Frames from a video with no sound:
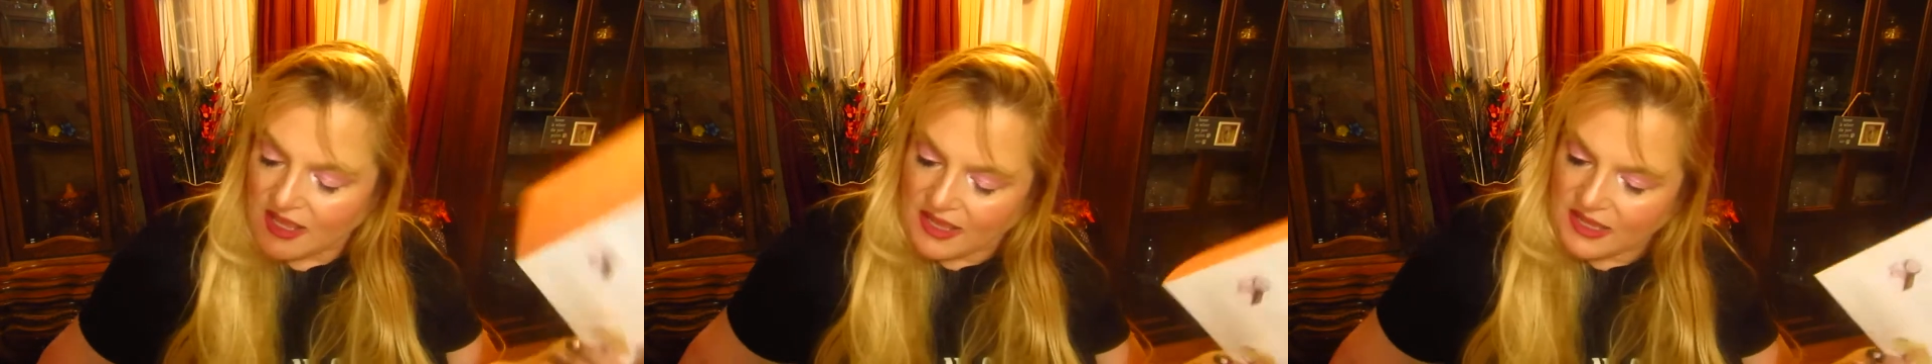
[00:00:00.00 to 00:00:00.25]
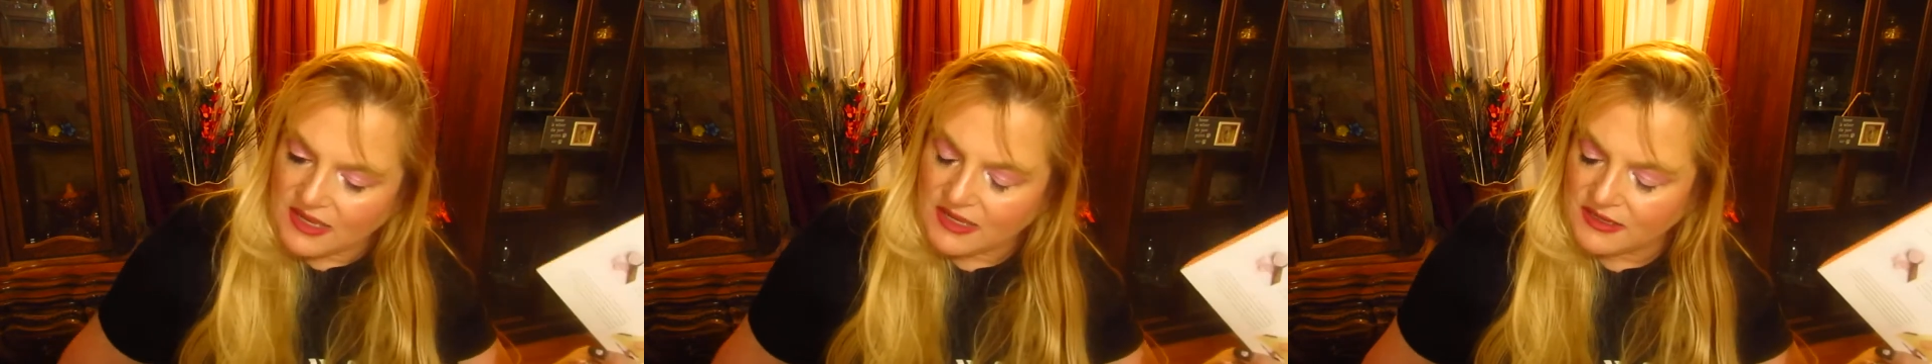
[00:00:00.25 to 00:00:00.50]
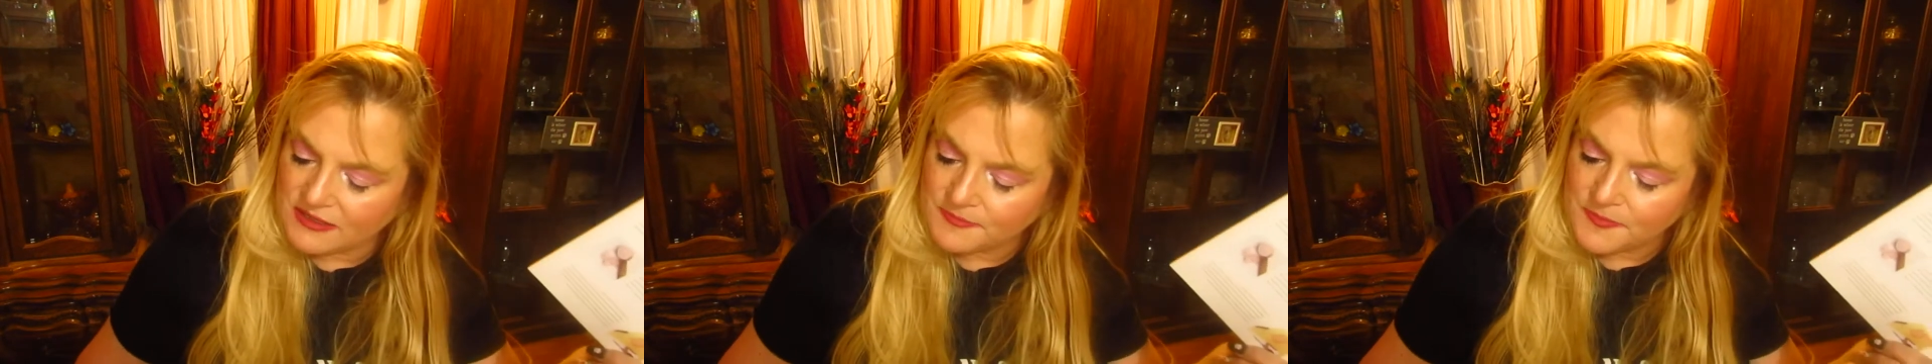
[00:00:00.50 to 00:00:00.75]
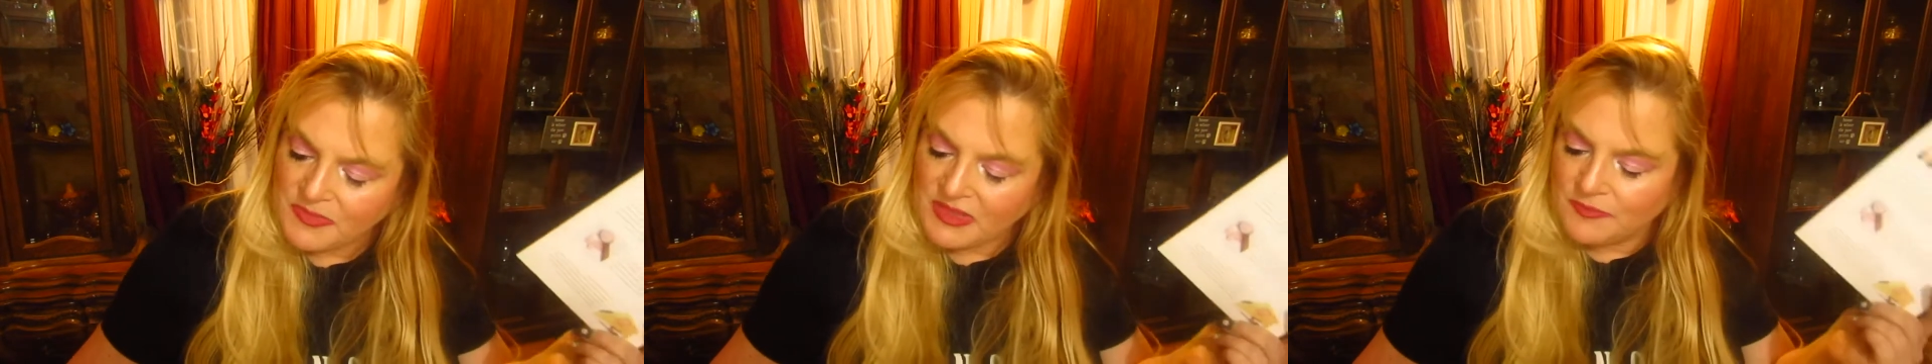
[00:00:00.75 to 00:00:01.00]
And
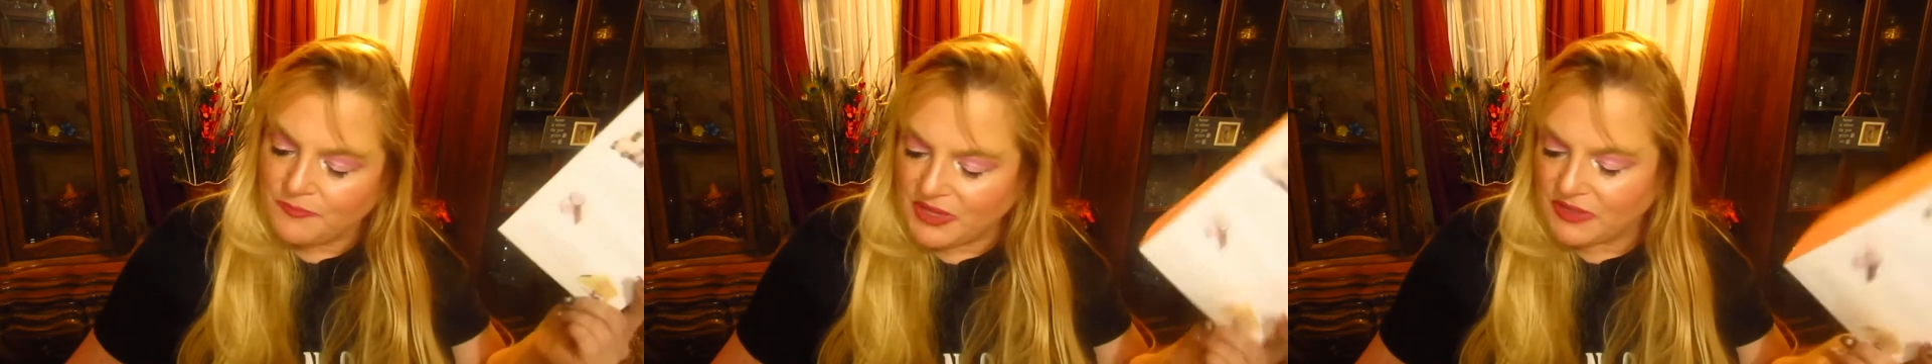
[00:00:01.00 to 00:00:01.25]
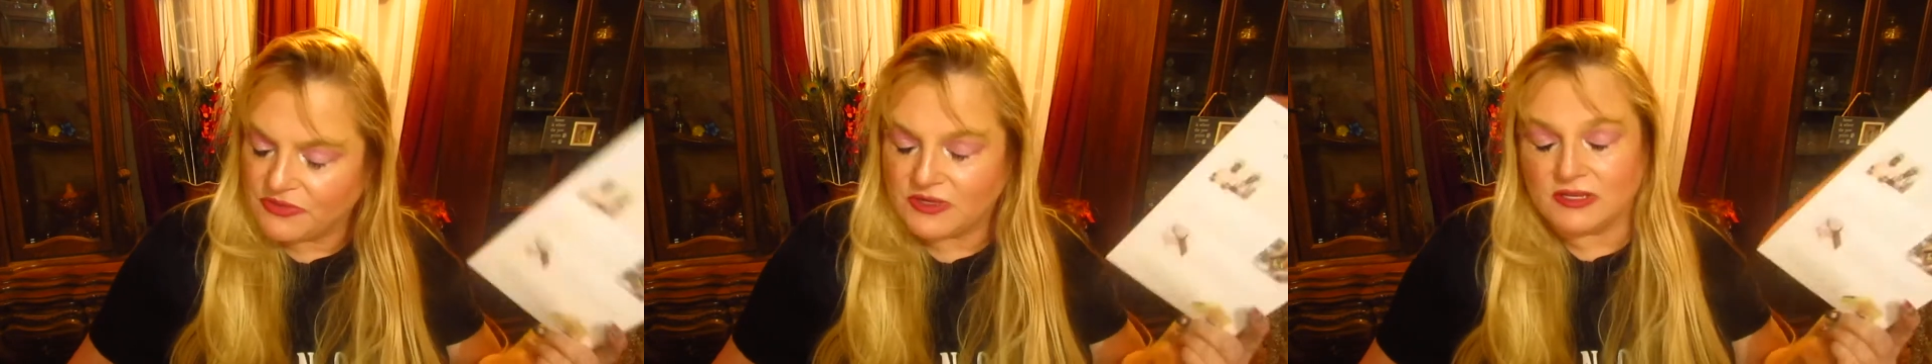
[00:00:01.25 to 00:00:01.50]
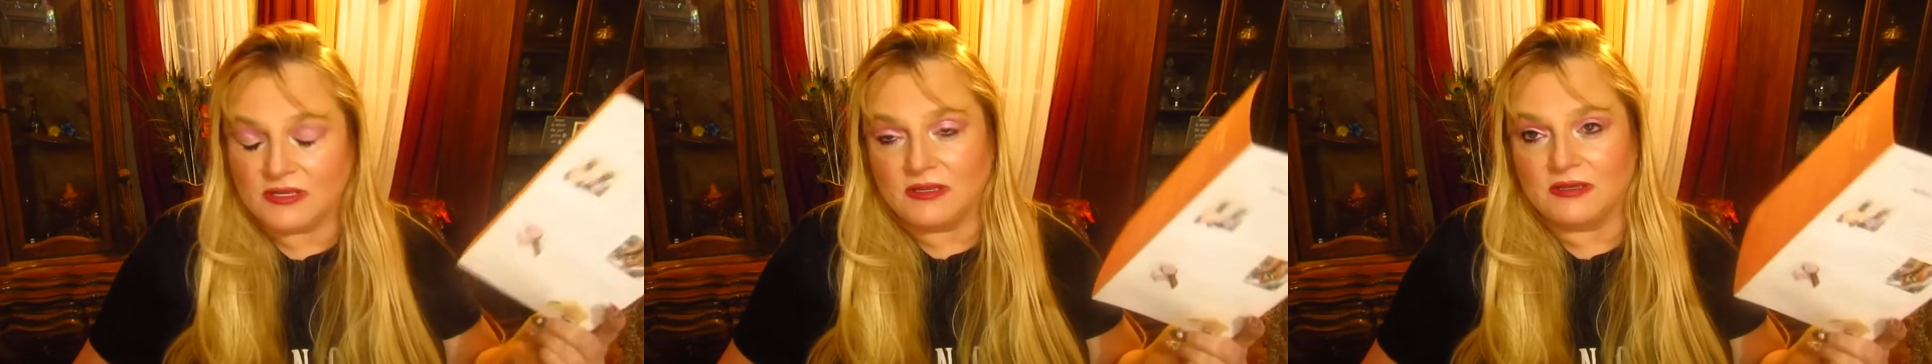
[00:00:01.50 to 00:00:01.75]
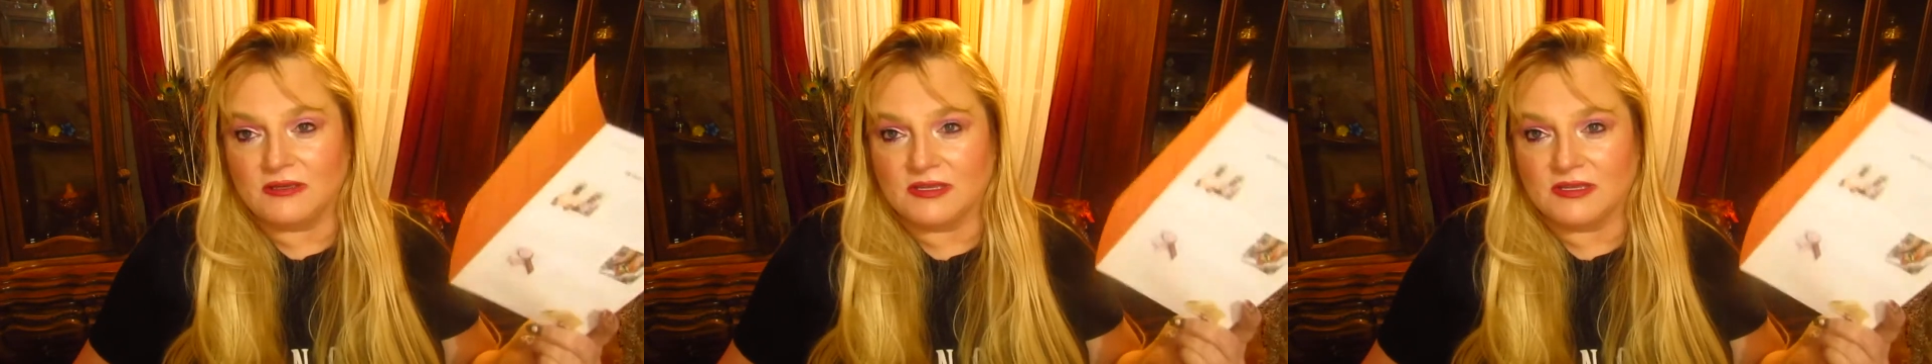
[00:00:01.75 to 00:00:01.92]
Bethany